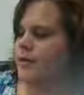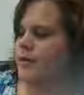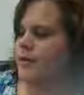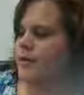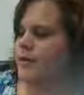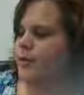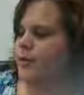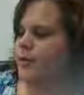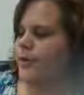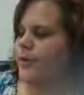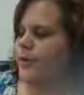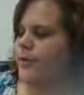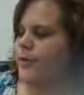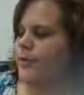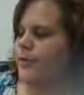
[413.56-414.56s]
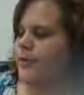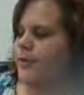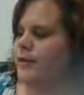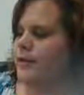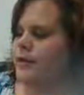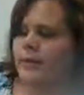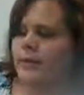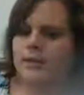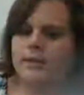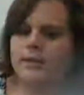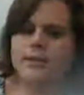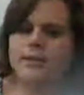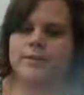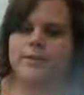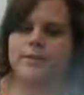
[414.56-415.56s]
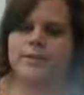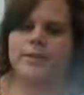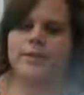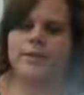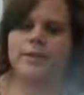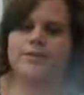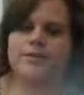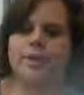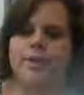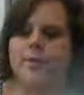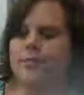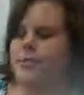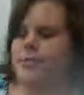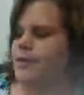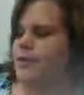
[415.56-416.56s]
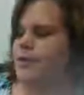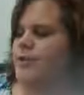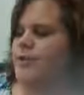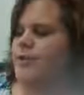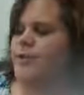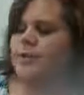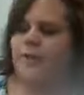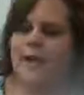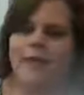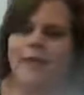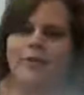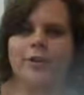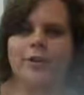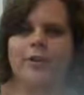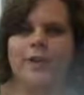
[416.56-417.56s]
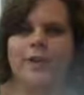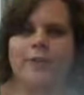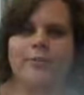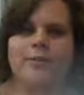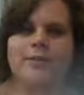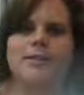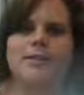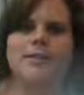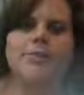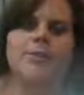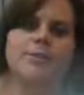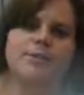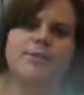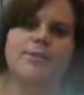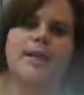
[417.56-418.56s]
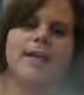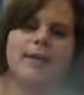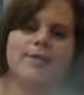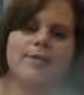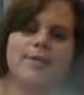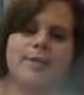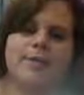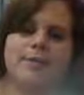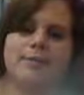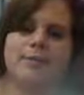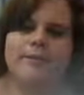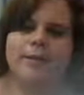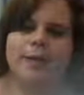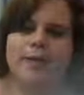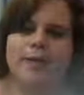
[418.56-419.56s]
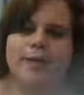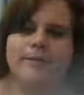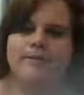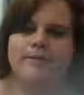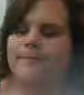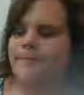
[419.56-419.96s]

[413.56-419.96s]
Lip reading: this whole thing is your composition. Do you have all the elements that you're supposed to have in a piece of writing?